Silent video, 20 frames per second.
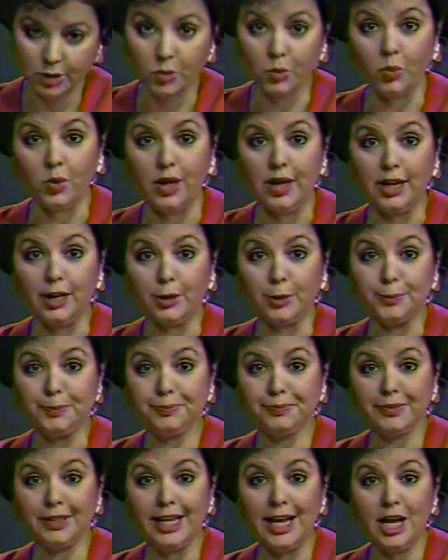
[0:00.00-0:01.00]
Wow.
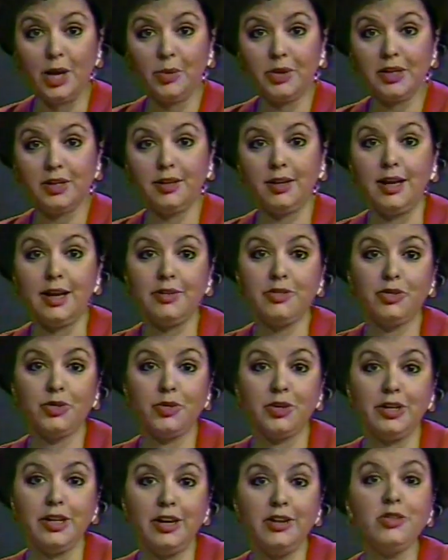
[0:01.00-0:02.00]
Now in Gloucester
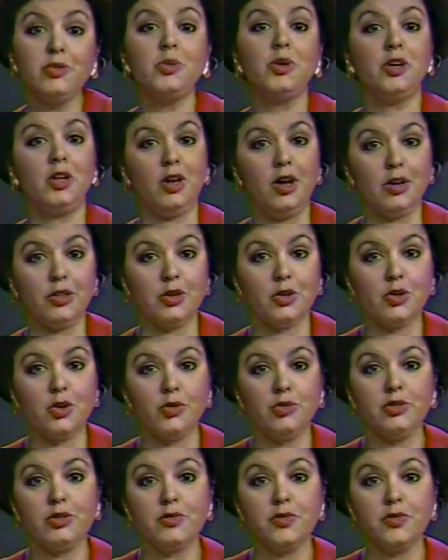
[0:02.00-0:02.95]
and elsewhere along the coast,